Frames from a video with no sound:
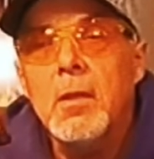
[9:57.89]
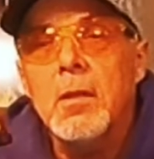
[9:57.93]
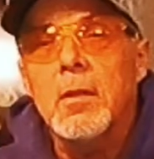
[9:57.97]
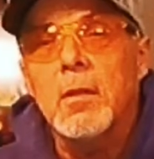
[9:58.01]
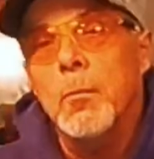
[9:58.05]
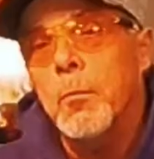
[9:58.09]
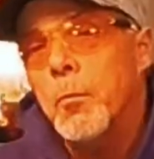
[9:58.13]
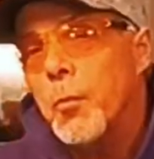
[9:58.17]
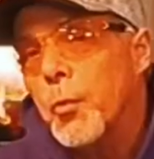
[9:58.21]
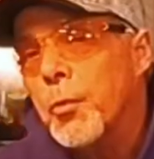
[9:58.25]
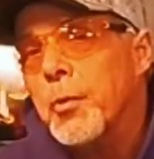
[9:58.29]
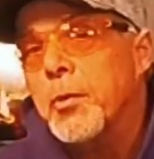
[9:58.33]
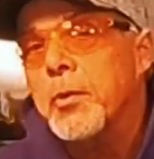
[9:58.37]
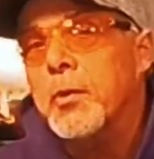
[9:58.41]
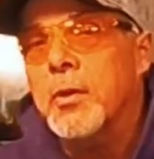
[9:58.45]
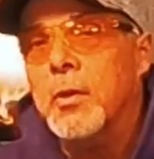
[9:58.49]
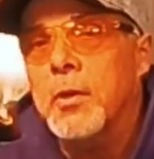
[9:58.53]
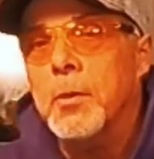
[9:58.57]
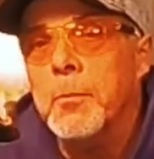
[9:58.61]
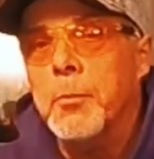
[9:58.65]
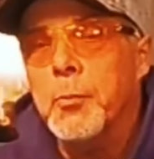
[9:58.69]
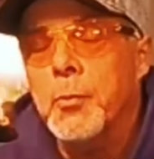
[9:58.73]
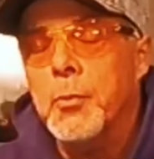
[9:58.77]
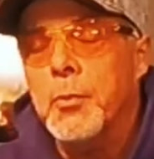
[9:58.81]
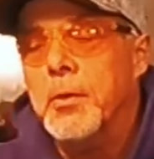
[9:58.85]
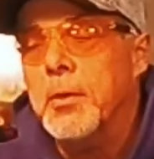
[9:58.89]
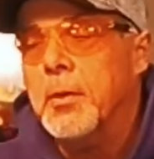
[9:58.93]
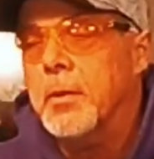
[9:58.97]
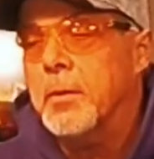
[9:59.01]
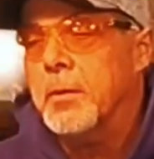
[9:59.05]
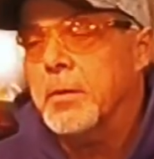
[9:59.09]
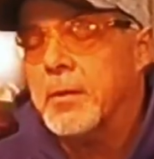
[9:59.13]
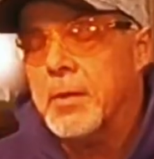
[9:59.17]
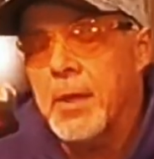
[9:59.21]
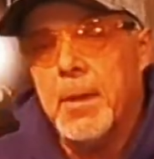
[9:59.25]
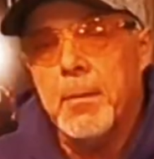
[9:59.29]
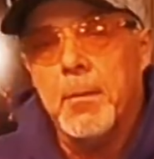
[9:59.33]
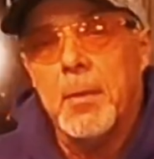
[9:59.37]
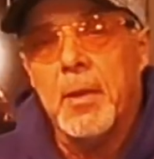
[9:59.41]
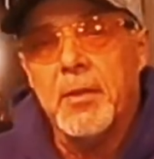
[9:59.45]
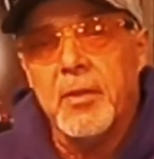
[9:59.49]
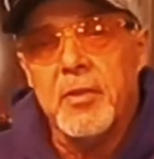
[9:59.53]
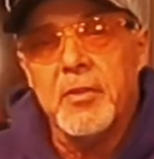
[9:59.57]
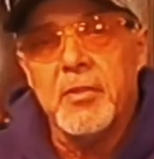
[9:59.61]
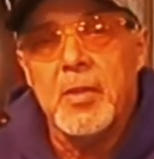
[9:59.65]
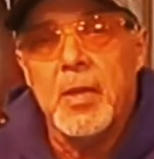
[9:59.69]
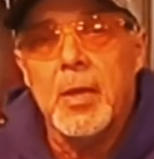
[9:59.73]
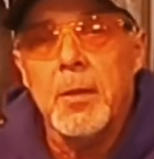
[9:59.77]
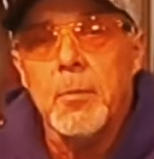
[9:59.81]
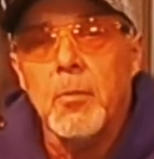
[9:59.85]
The more you can put time on the
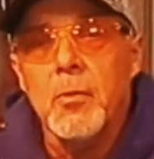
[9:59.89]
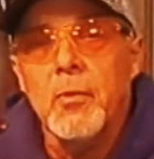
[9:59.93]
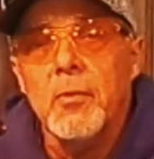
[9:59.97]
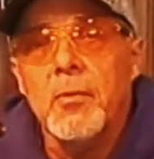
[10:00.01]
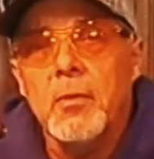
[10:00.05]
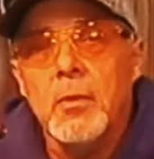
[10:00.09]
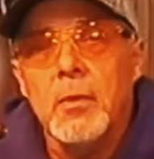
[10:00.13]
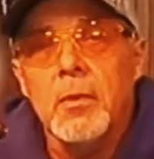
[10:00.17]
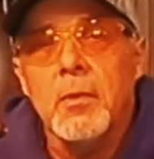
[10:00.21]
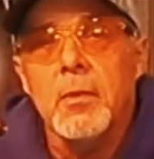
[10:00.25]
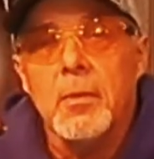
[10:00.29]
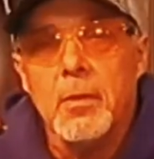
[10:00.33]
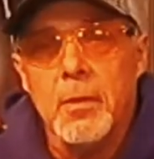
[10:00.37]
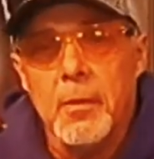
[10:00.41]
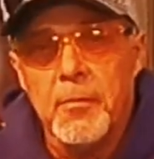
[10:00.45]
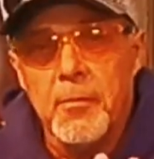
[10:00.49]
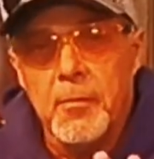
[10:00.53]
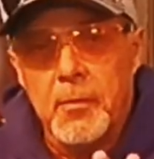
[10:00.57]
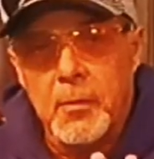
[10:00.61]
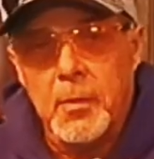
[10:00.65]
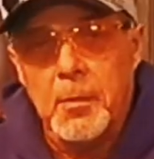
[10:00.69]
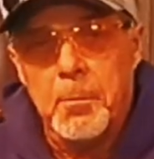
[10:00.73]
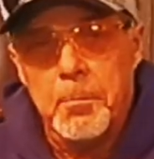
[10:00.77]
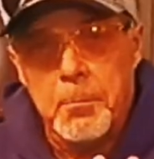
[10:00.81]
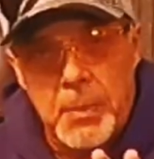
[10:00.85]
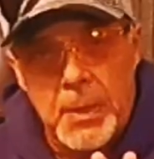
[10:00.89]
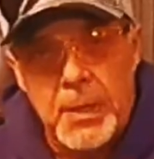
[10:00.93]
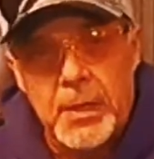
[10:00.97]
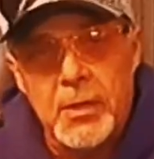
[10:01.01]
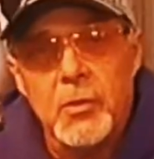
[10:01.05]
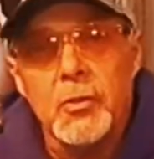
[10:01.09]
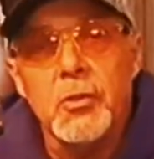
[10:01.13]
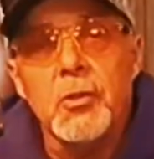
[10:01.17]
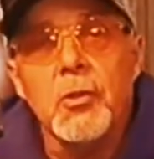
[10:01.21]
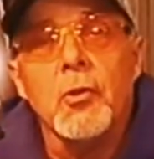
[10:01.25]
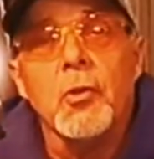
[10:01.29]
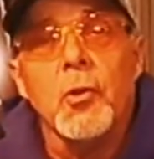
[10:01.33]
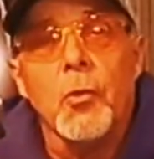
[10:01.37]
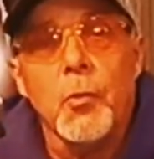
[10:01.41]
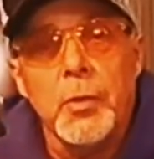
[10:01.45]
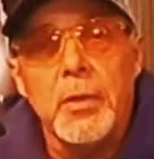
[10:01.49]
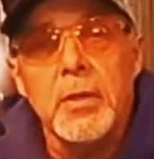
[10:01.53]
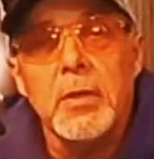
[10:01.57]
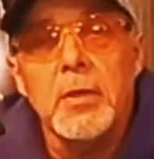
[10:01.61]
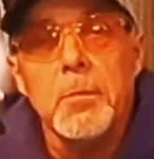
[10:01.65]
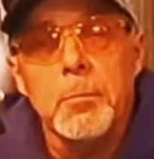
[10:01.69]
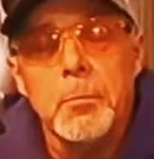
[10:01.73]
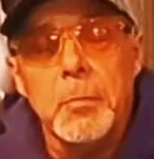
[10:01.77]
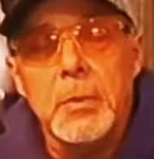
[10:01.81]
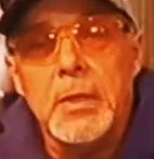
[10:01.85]
table, the better you're
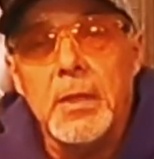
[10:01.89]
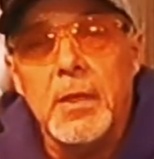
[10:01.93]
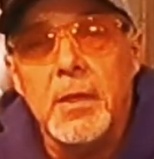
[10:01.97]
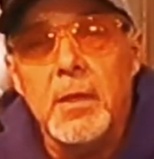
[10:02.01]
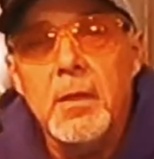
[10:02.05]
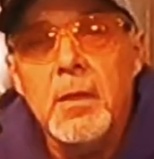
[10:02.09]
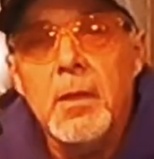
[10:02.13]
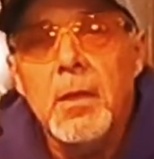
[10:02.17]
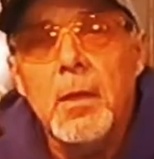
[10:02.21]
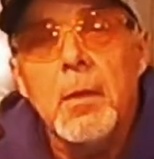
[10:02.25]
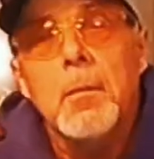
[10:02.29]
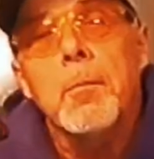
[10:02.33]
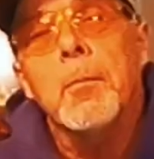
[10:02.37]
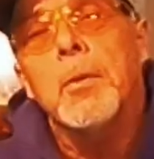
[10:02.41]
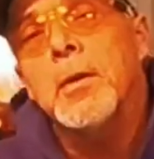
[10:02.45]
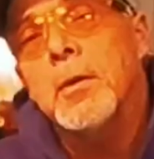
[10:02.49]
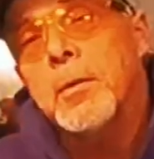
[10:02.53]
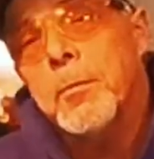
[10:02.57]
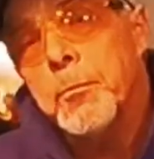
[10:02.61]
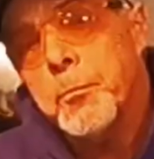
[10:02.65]
going to be. But